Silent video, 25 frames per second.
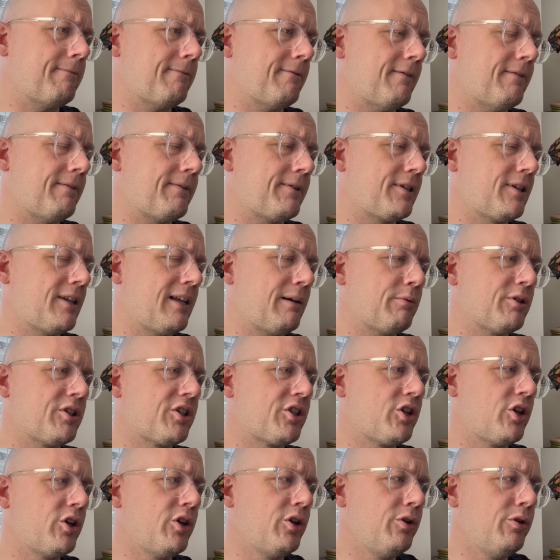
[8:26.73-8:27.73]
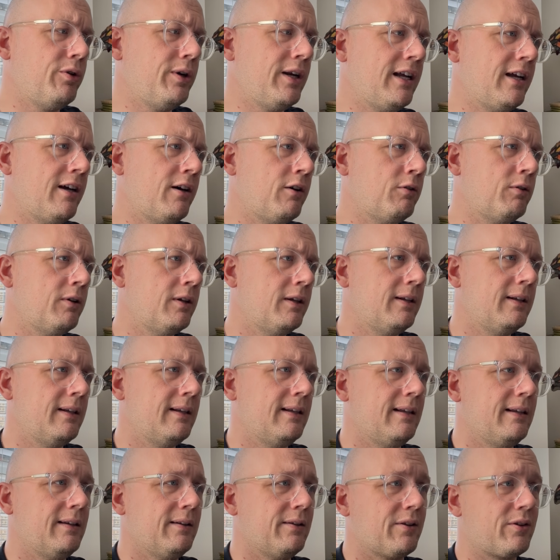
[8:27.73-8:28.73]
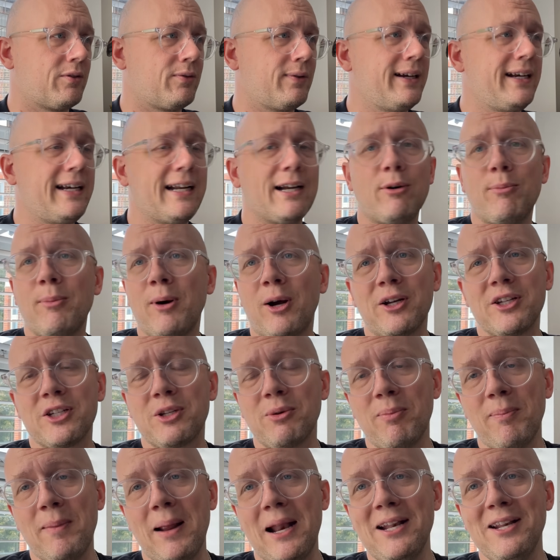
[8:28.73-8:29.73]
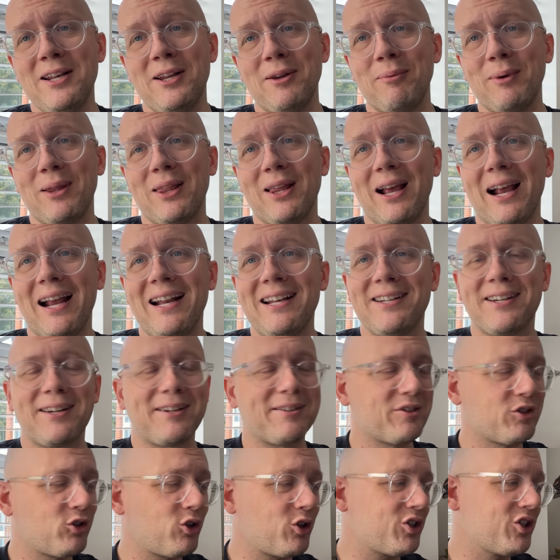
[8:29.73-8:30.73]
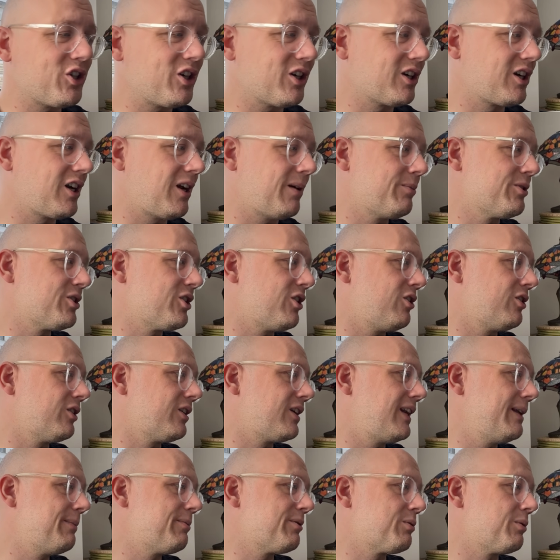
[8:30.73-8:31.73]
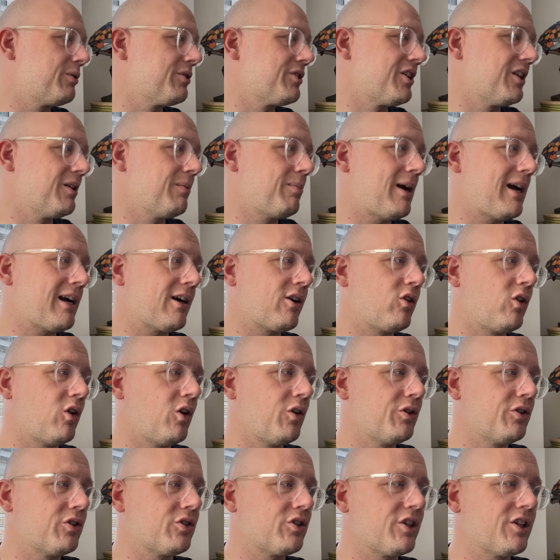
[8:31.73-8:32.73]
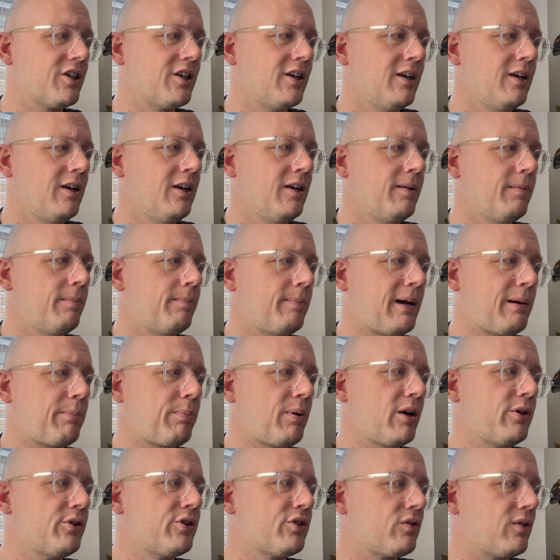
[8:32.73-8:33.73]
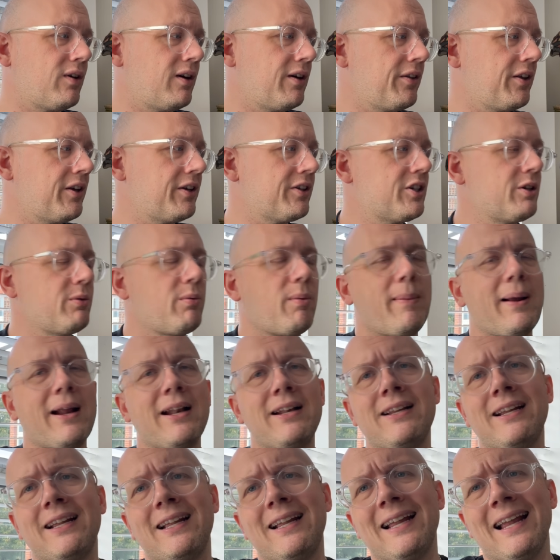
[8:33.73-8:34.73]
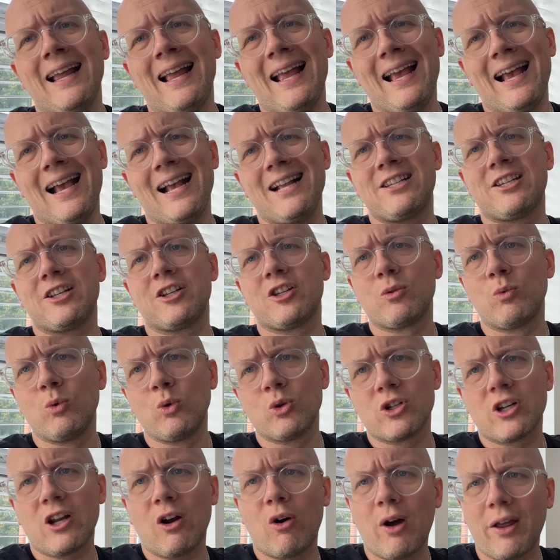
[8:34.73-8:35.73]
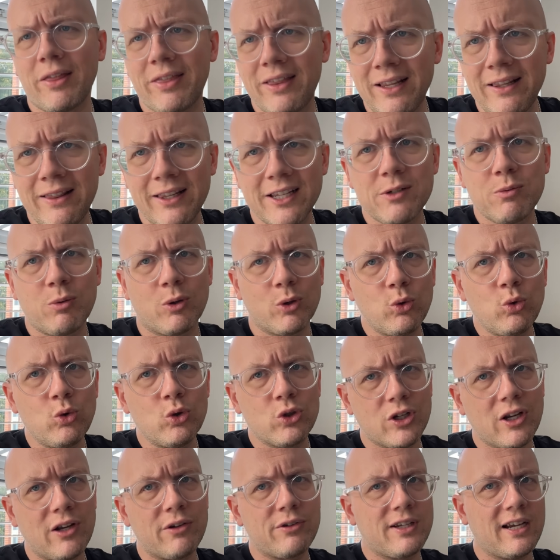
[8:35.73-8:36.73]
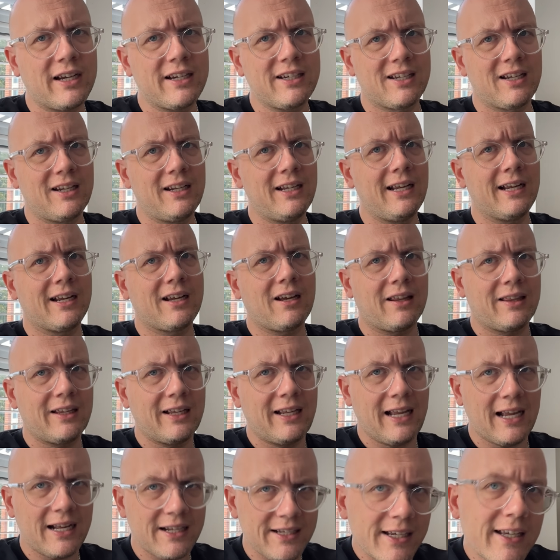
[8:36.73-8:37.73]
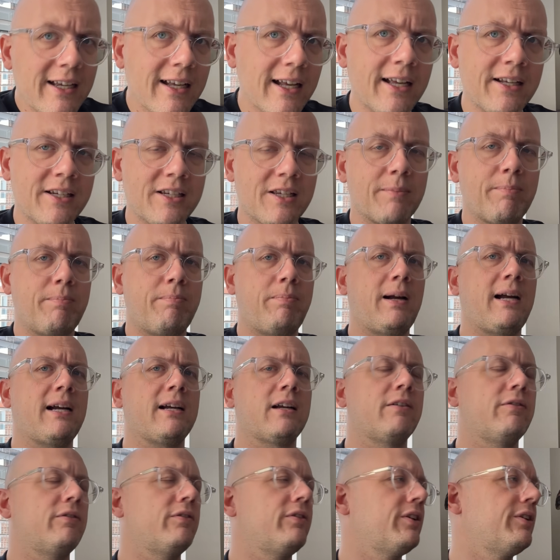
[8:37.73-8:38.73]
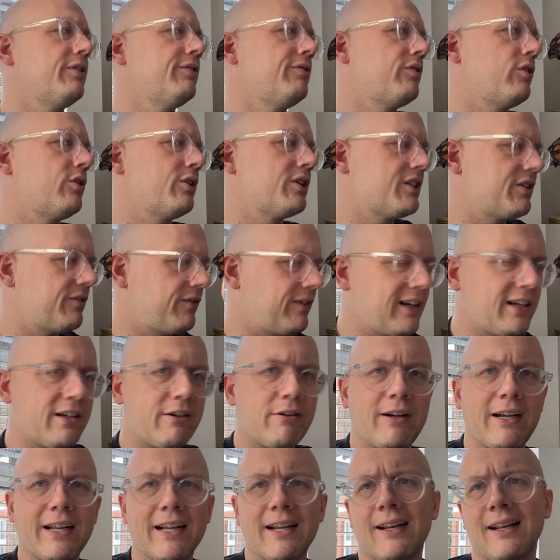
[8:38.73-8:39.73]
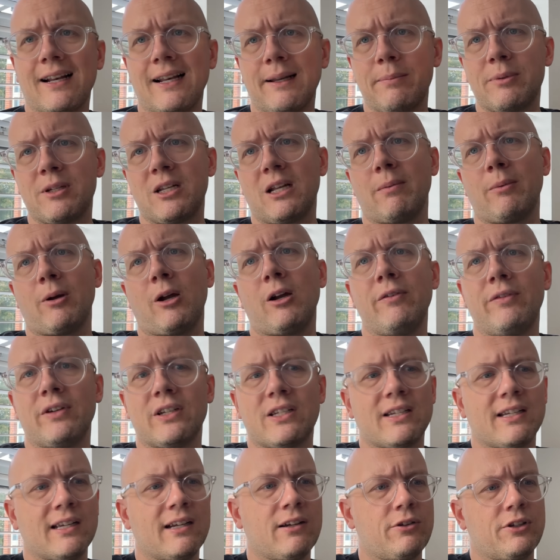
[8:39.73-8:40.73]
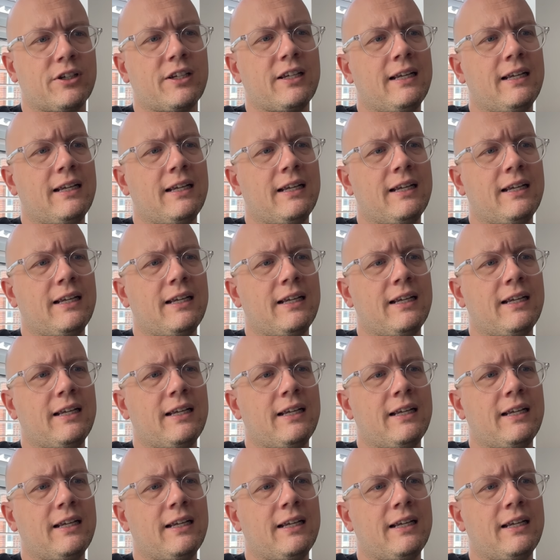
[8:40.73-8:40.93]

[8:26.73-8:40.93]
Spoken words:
So that was 2-0. 3-0, Martin Zubimendi with a header. Trossard comes on, clips one to the back post. Zubimendi heads it towards goal. I think this one also takes a nick. I think he heads it against the back of the Forest defender and it clips up, oversells